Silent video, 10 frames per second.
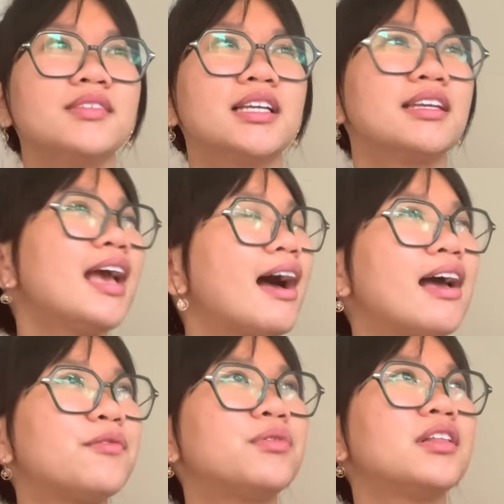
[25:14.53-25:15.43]
yeah,
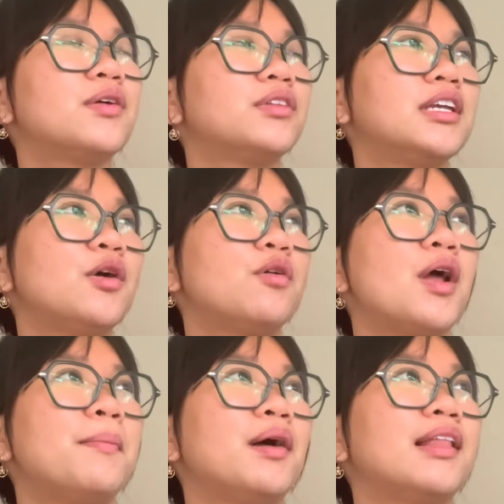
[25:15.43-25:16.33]
I'd really only known
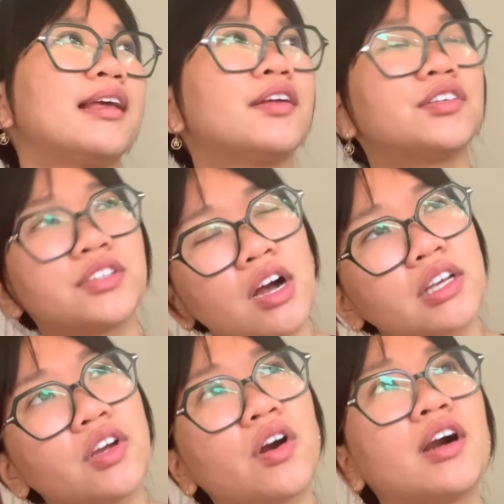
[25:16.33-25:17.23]
about like their sock
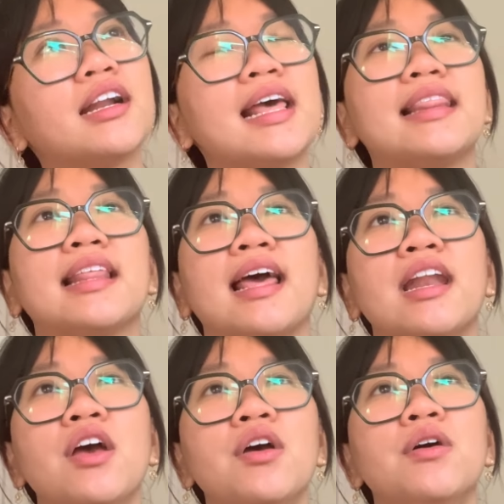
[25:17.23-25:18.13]
yarn, and
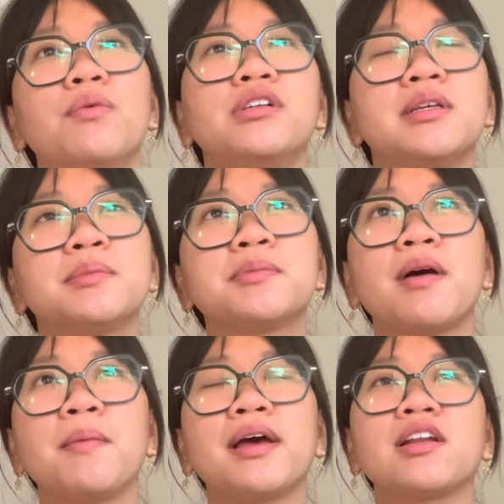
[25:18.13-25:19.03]
then William's
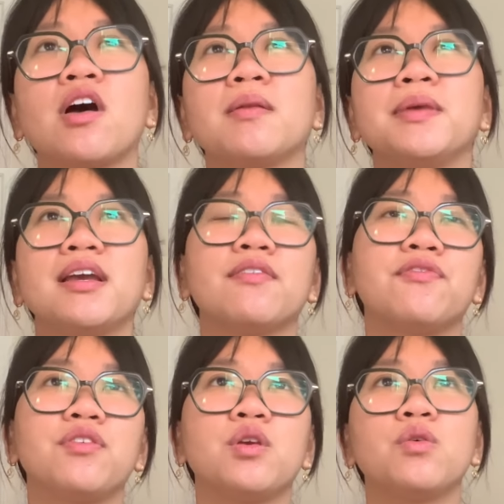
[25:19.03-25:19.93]
mom had gotten me a
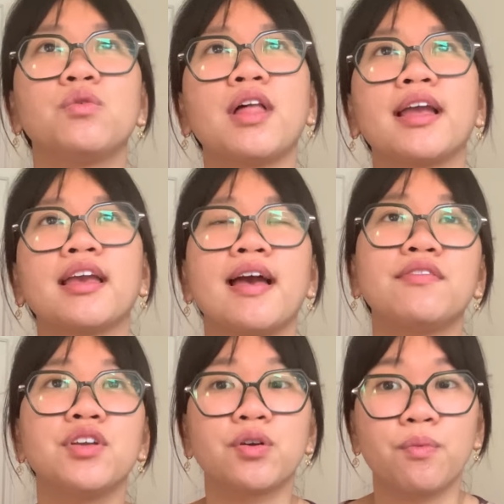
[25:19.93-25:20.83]
few like
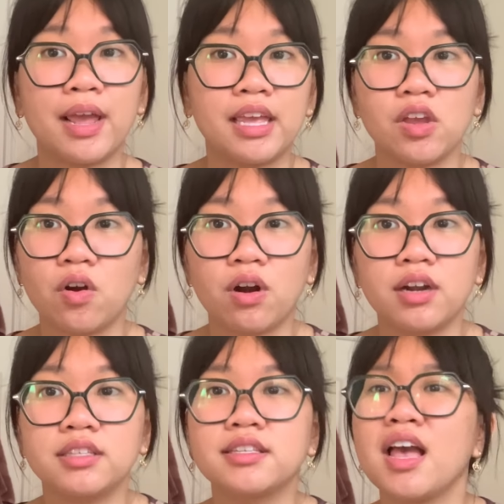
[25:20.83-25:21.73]
heavier weight
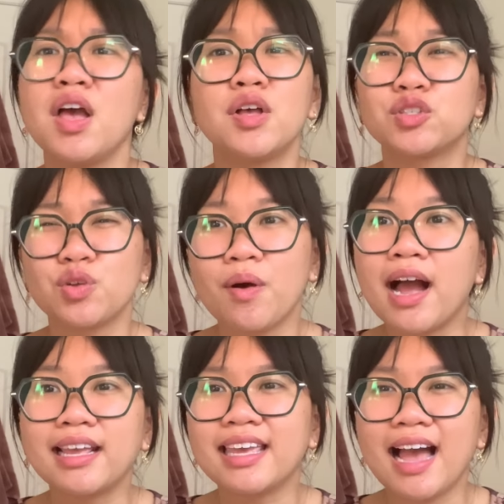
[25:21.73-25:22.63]
yarns, so
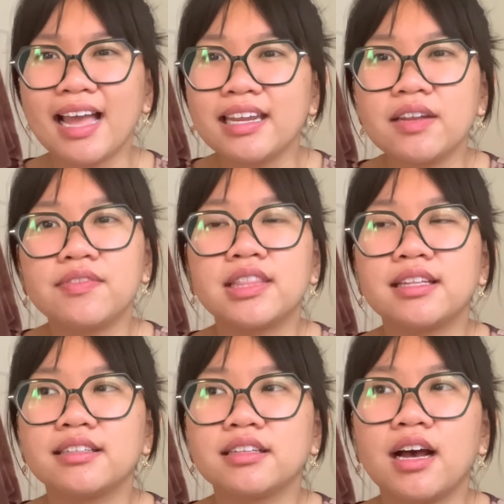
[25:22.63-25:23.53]
I didn't even
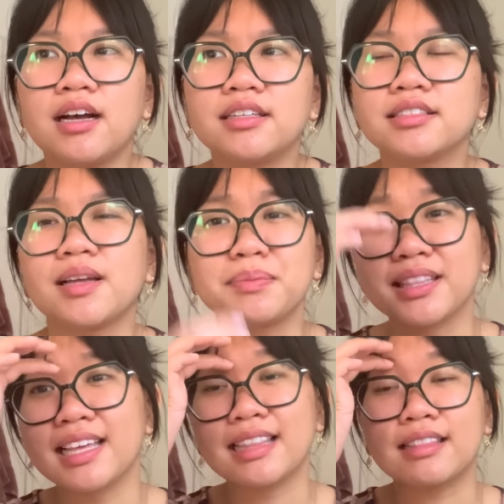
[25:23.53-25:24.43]
stop to
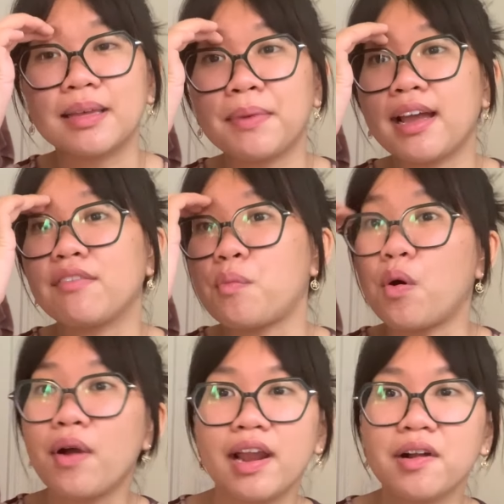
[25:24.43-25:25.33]
think that they might have a
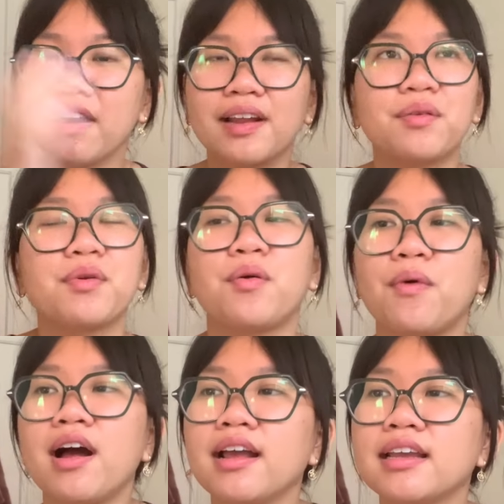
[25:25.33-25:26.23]
mohair. I don't know why,